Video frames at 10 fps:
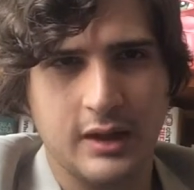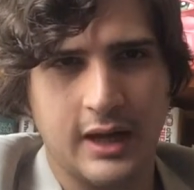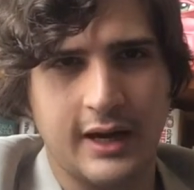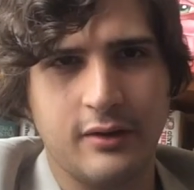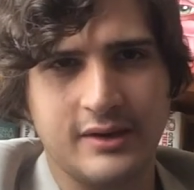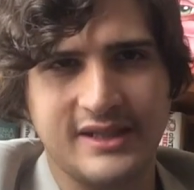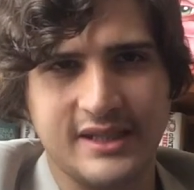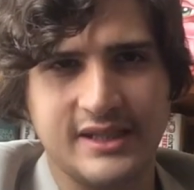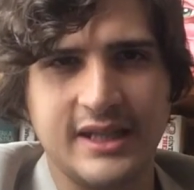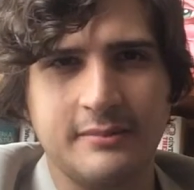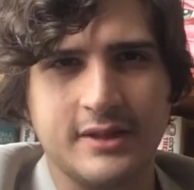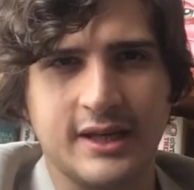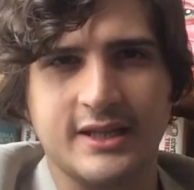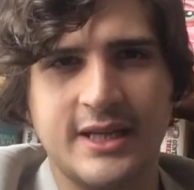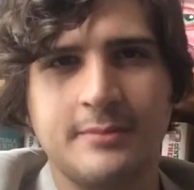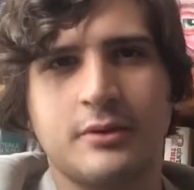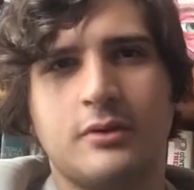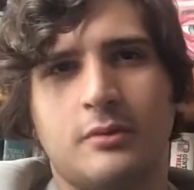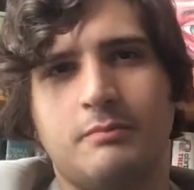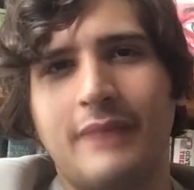I know it just seems like a
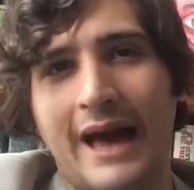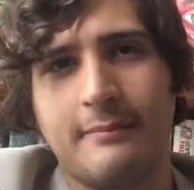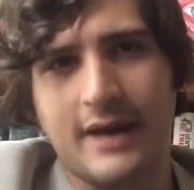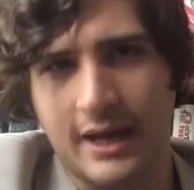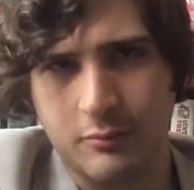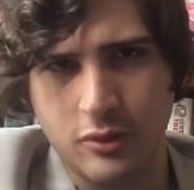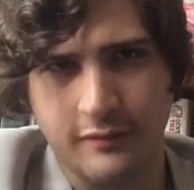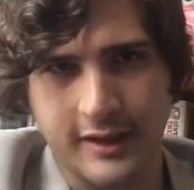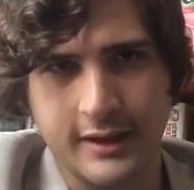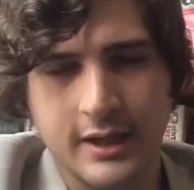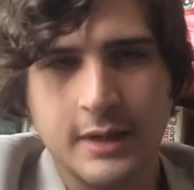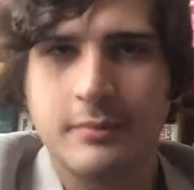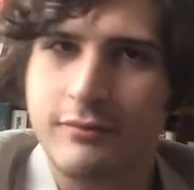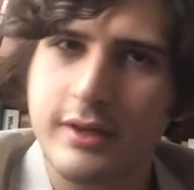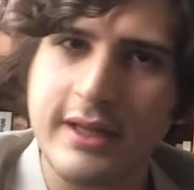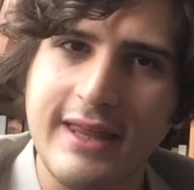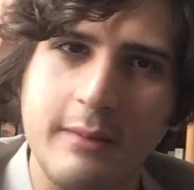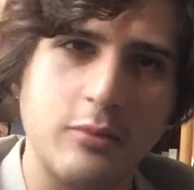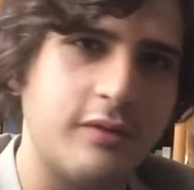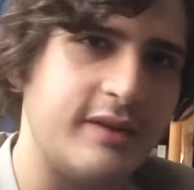typical Batman movie, but really that
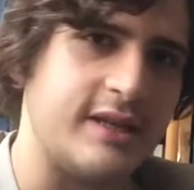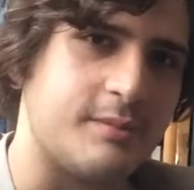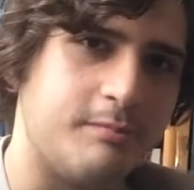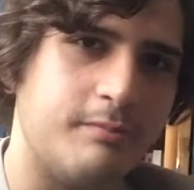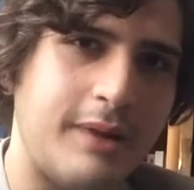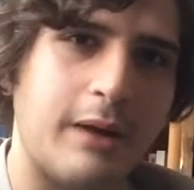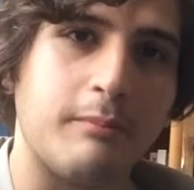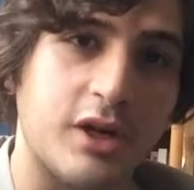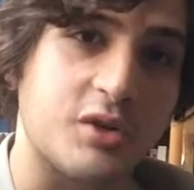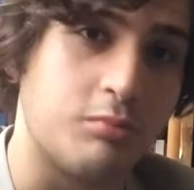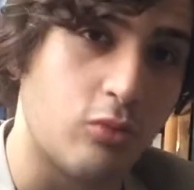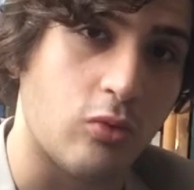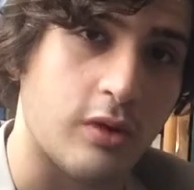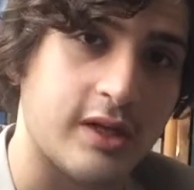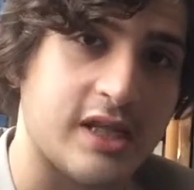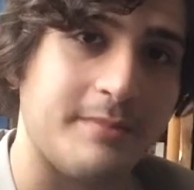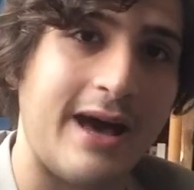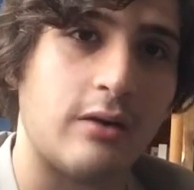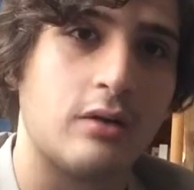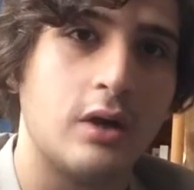movie is about much more. It's
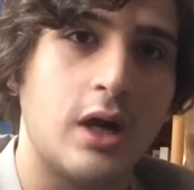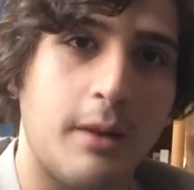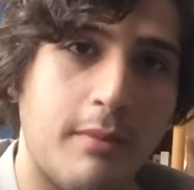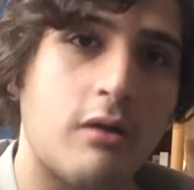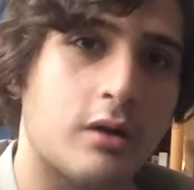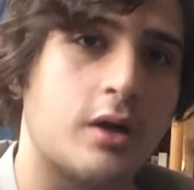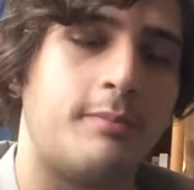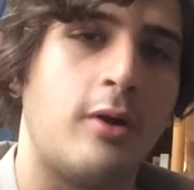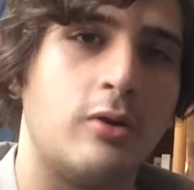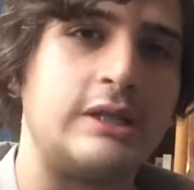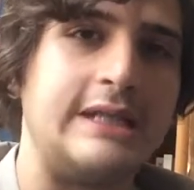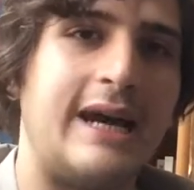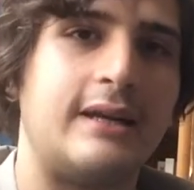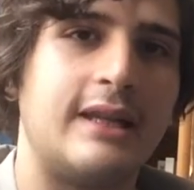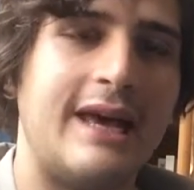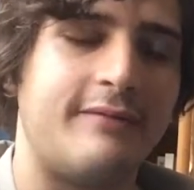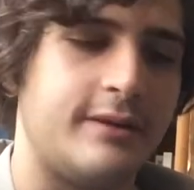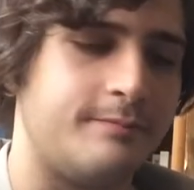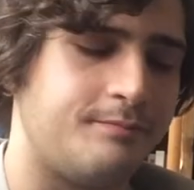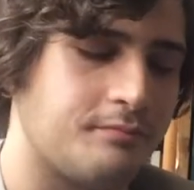about America post 9 11.